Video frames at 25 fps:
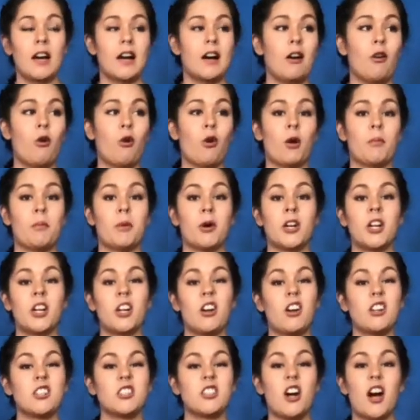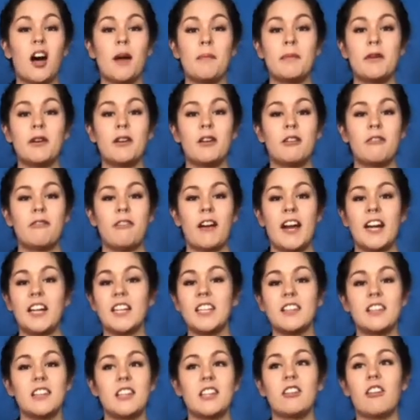or put it on top of
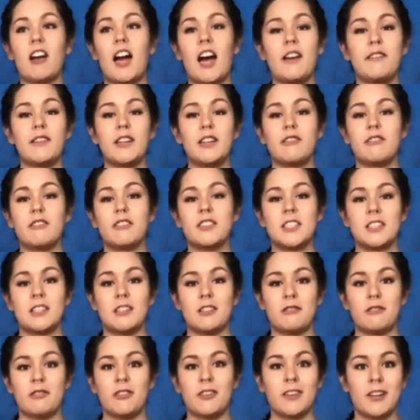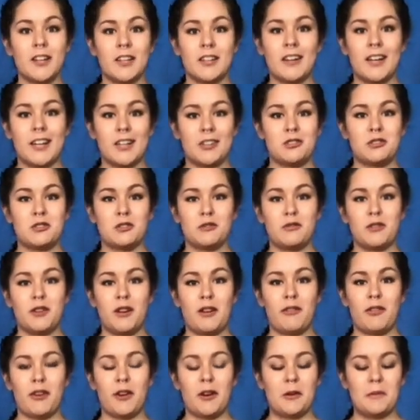anything you're having for dinner for a little extra
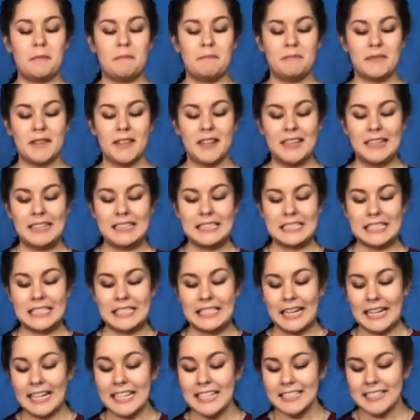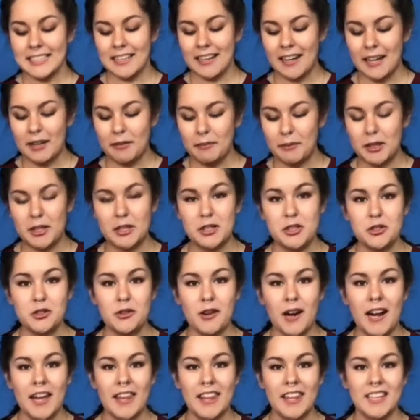flavor. Tonight, I'm gonna
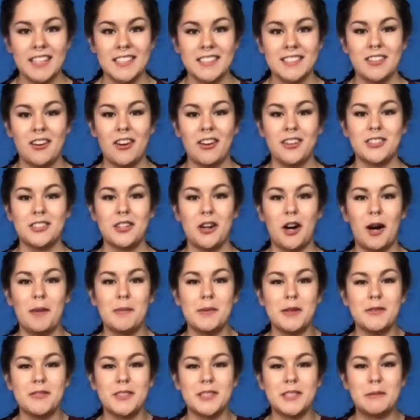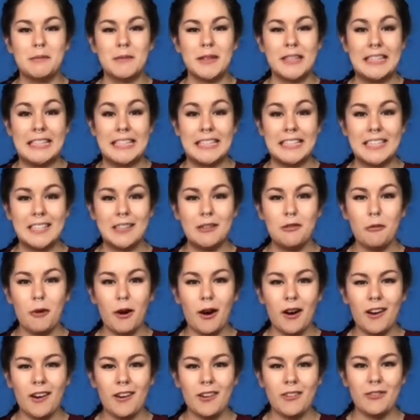try this on top of some
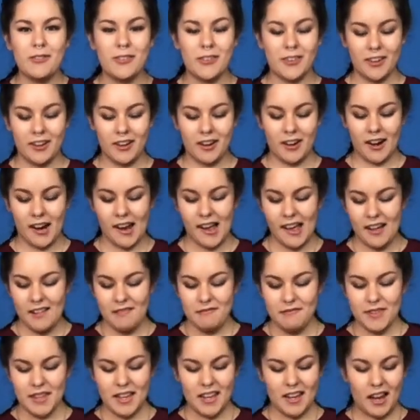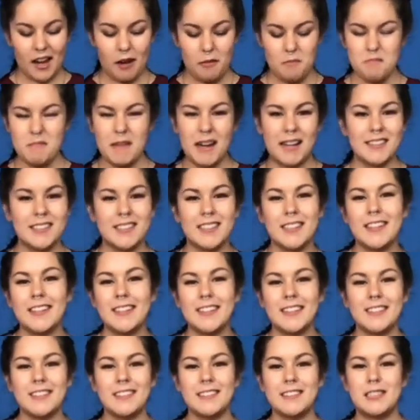quinoa for a
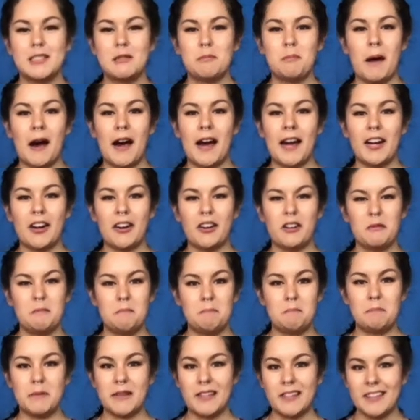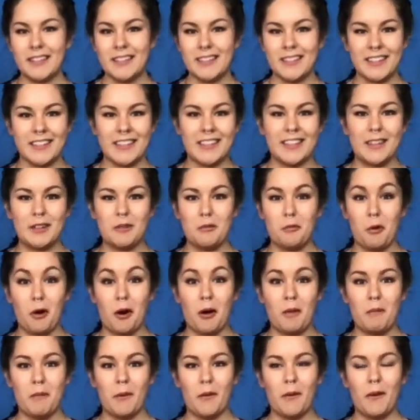Mexican-inspired bean
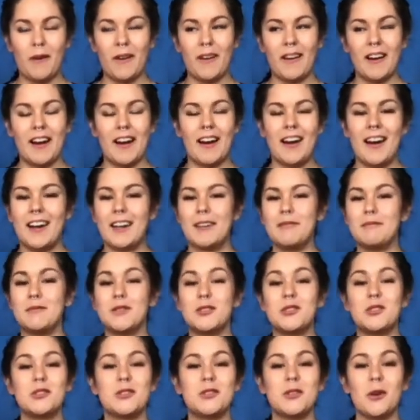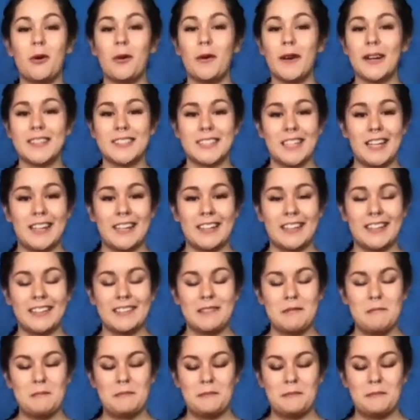quinoa bowl. I'm so excited.